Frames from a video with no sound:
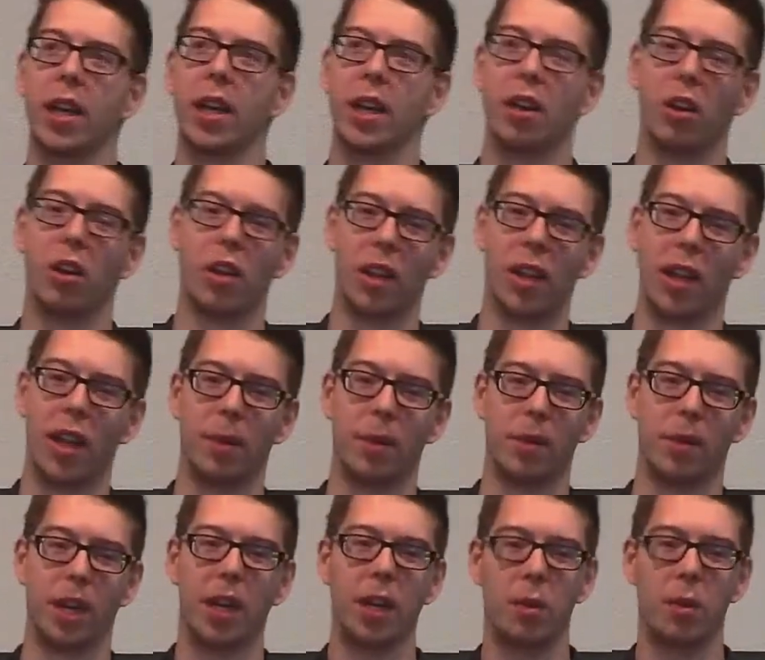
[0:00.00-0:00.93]
on the
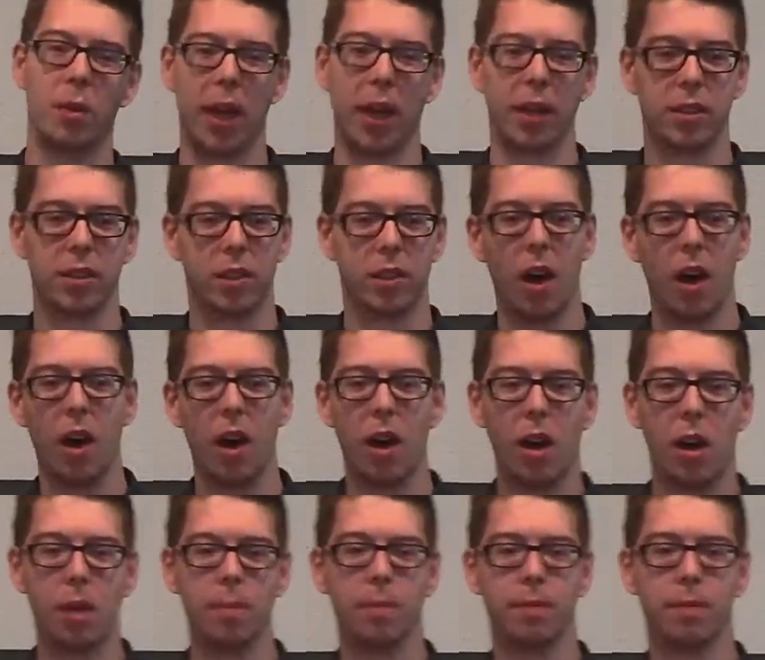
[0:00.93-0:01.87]
names. Anyways,
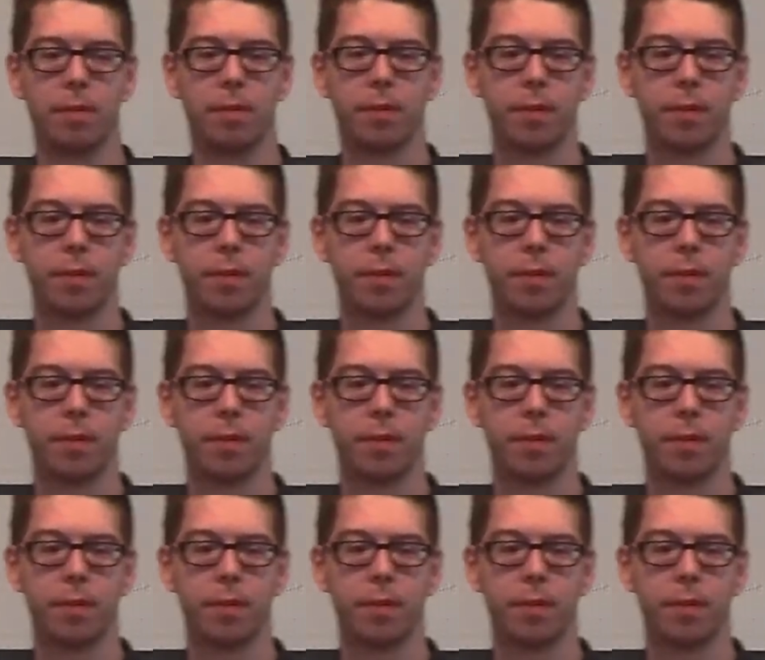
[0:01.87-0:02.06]
I'll